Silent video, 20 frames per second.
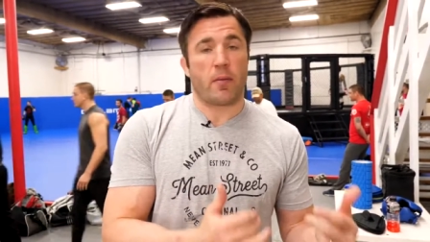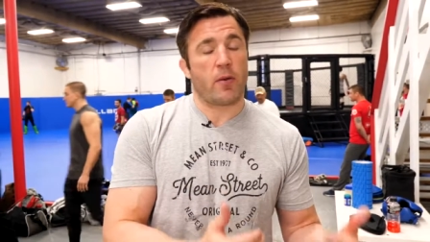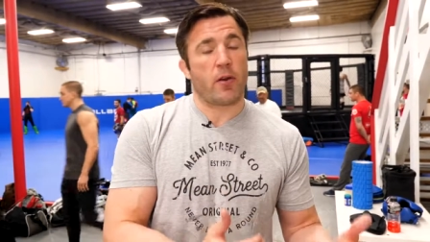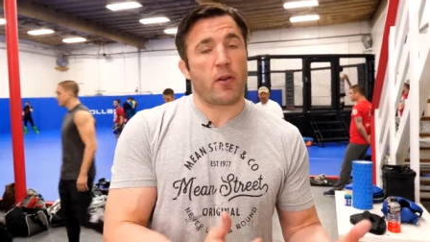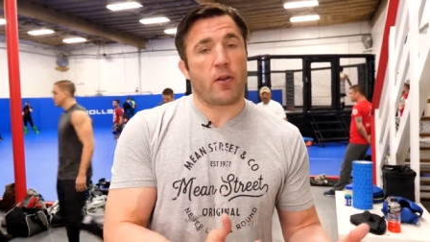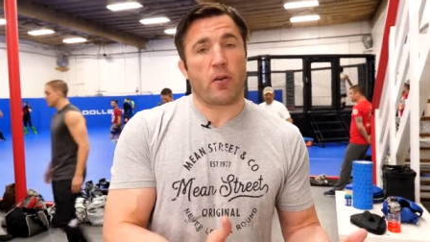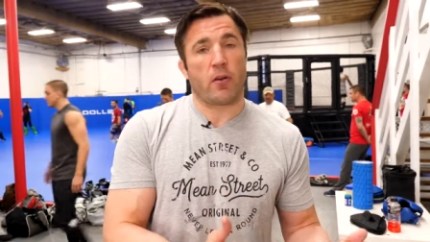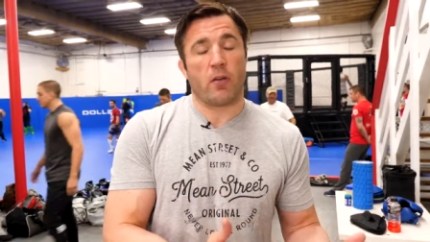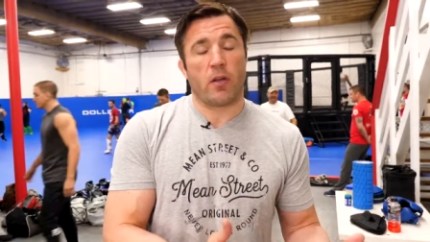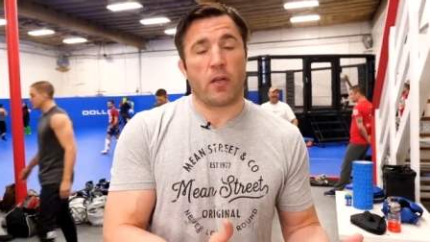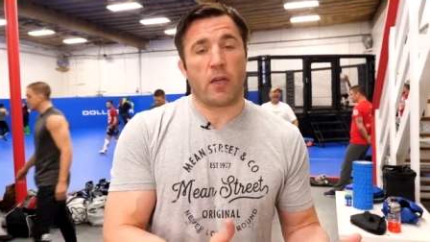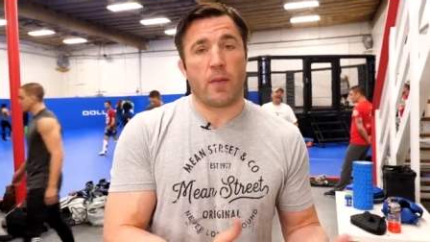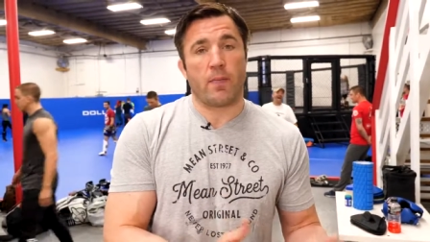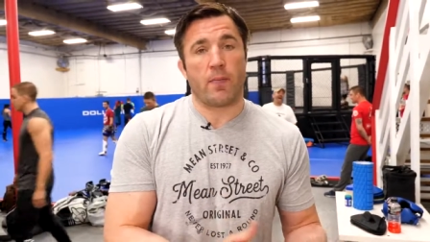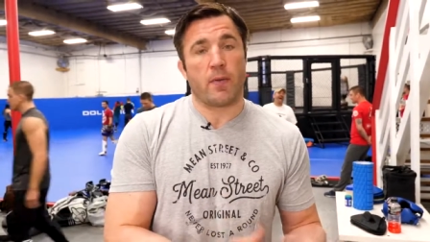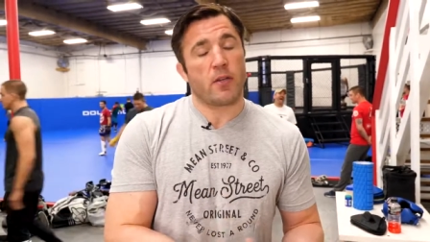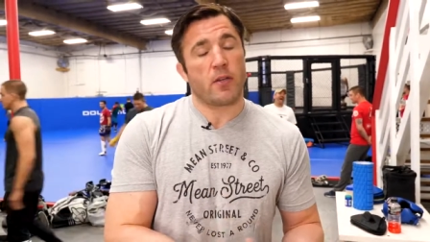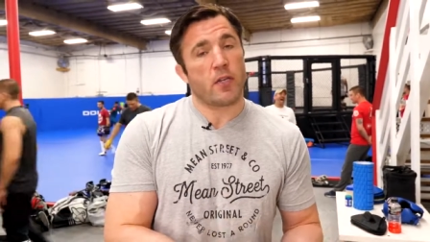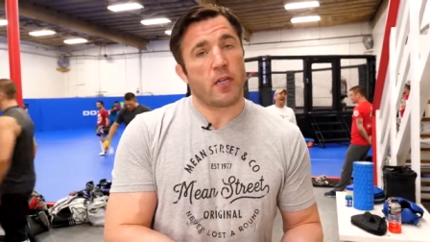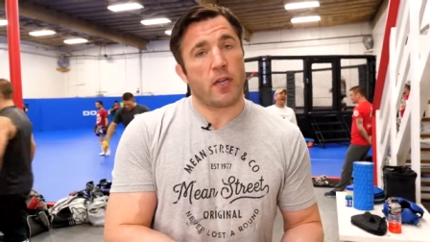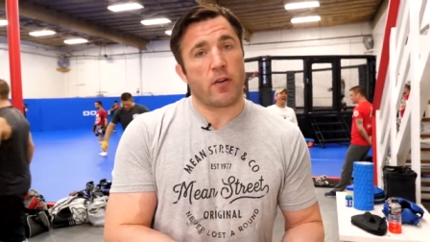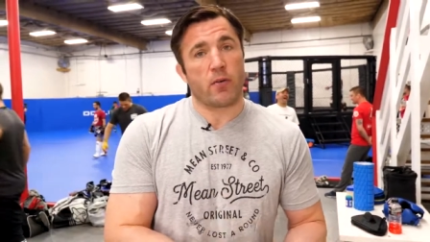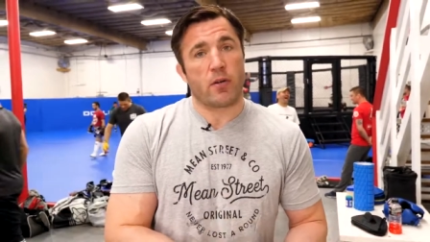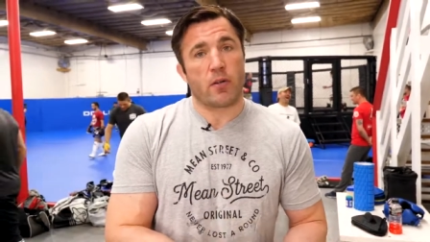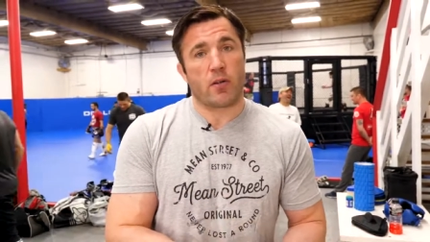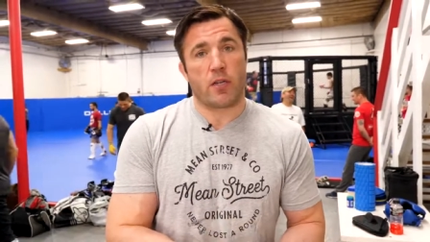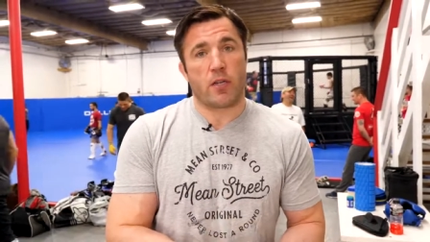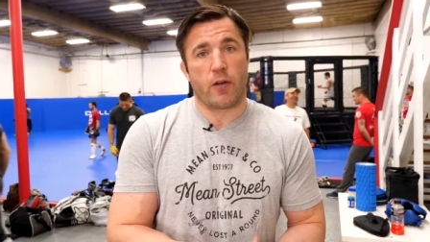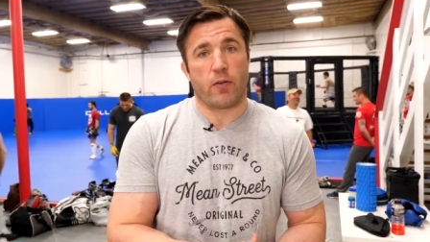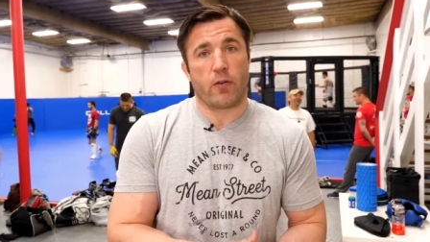I mean, you can only keep this secret
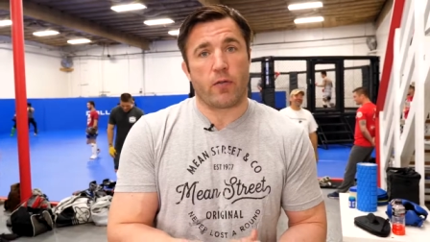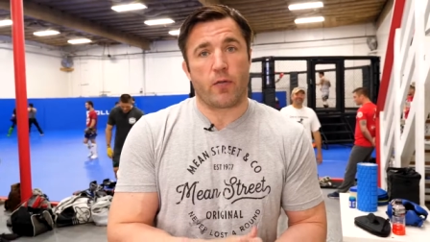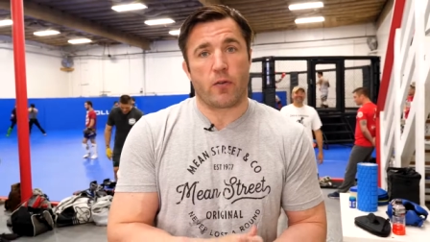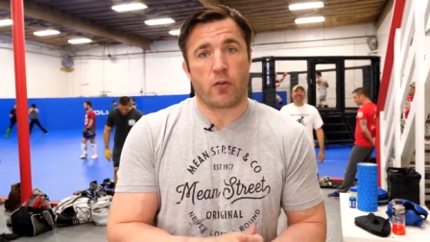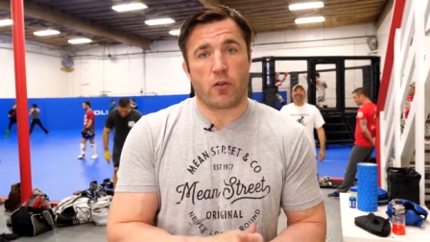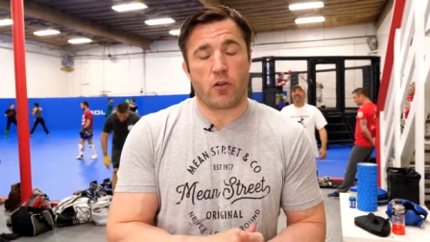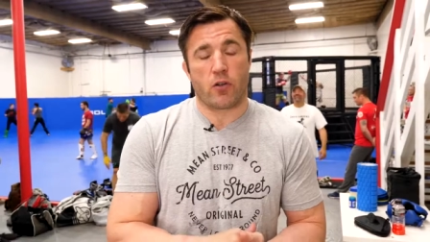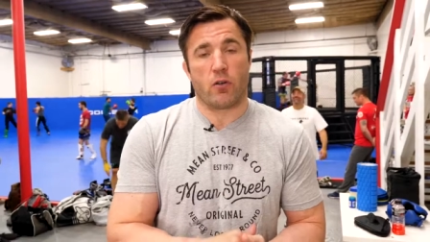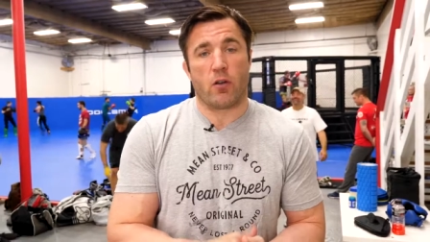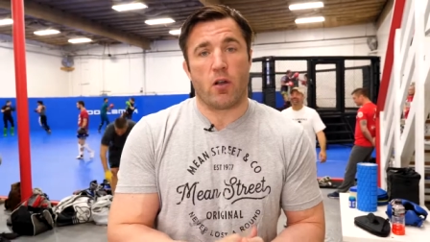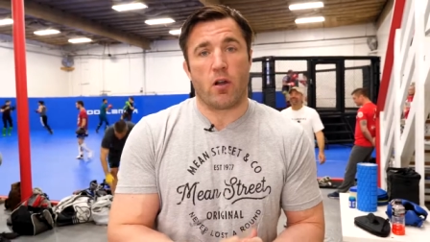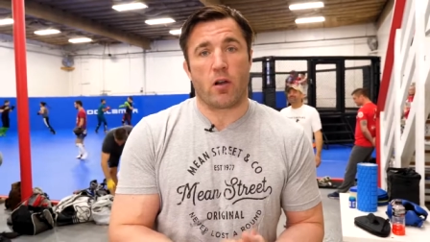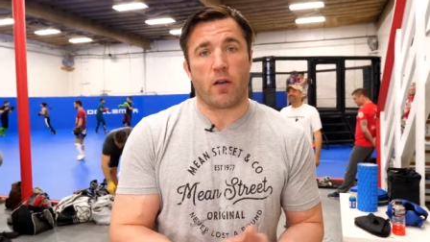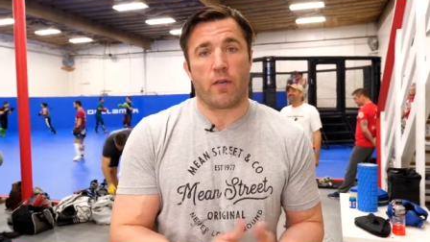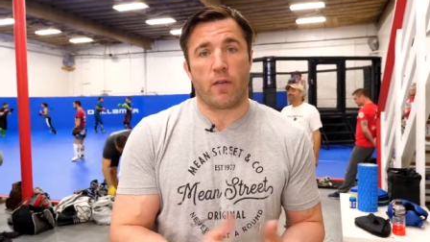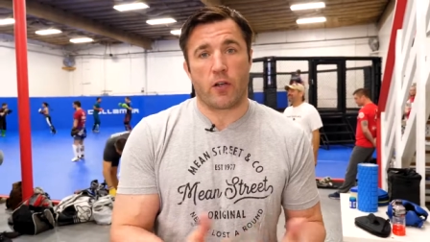a secret for so long.